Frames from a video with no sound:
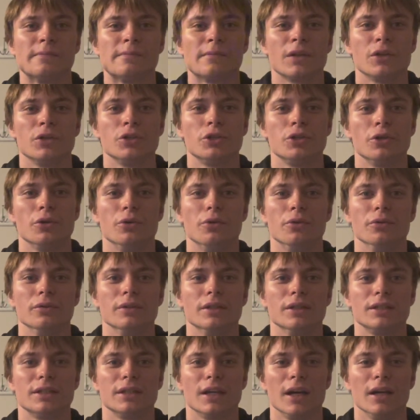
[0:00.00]
showing
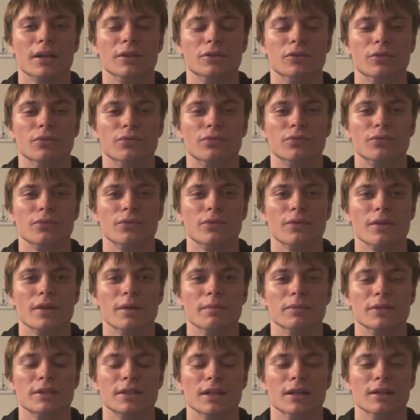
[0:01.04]
the side of
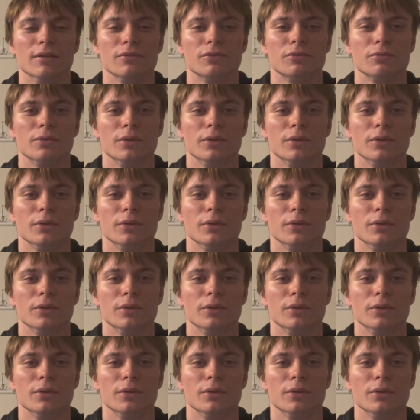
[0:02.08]
themselves